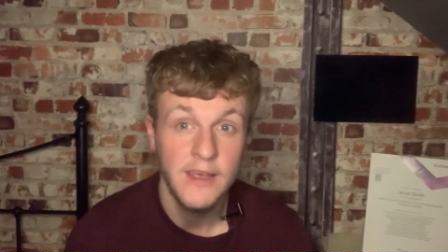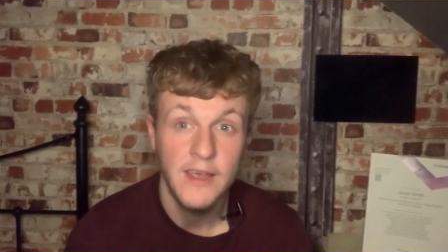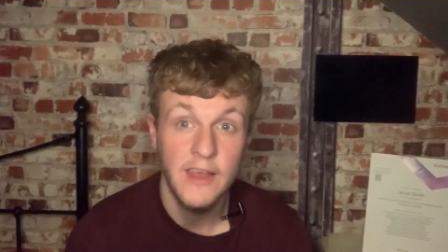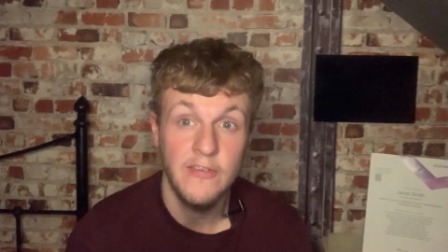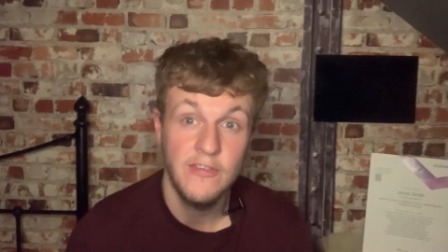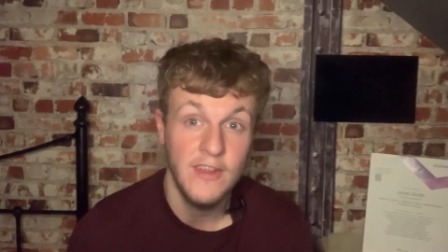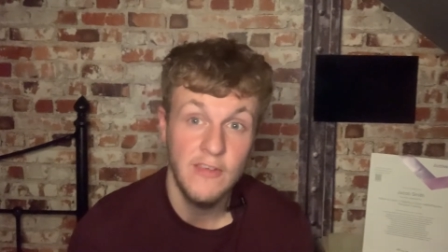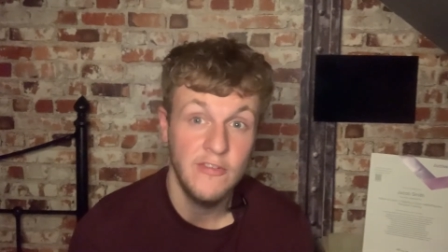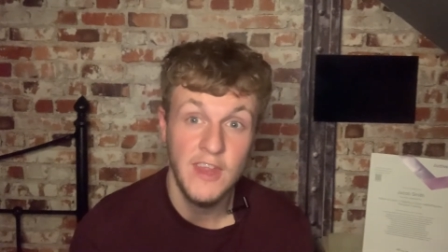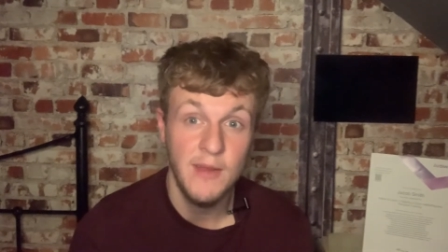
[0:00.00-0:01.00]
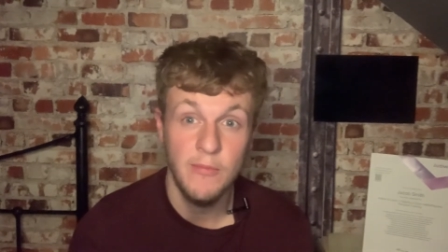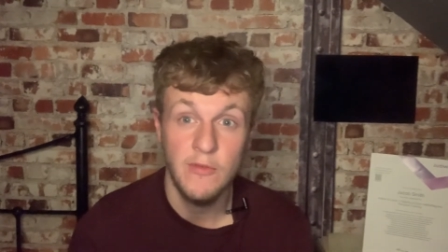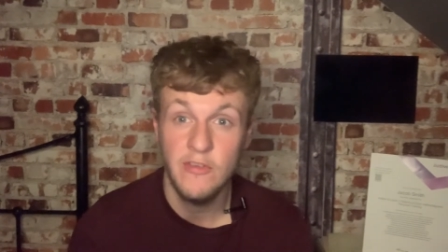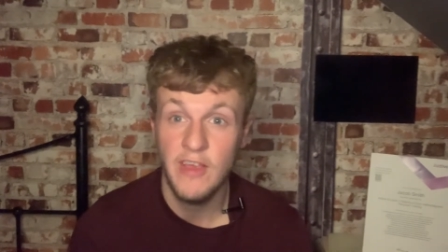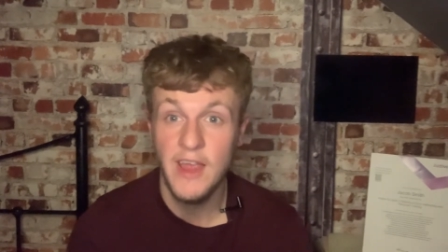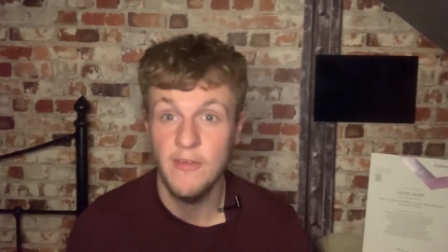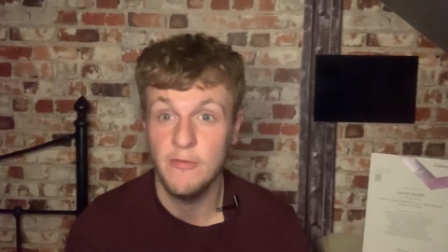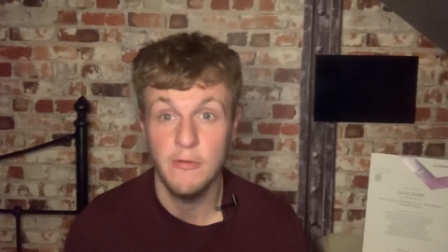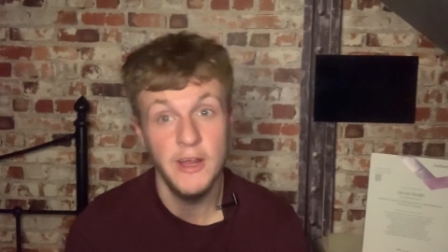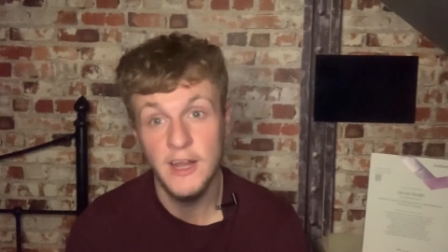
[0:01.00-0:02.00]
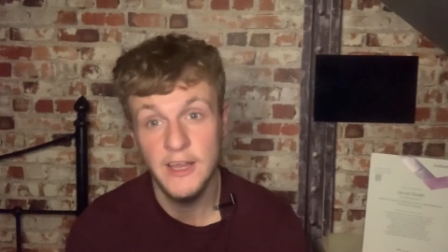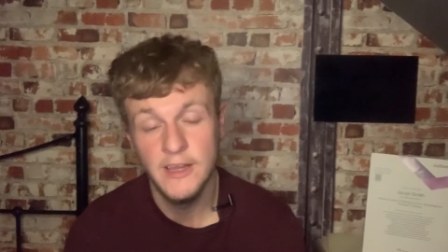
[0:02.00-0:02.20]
is, is deemed safe, really.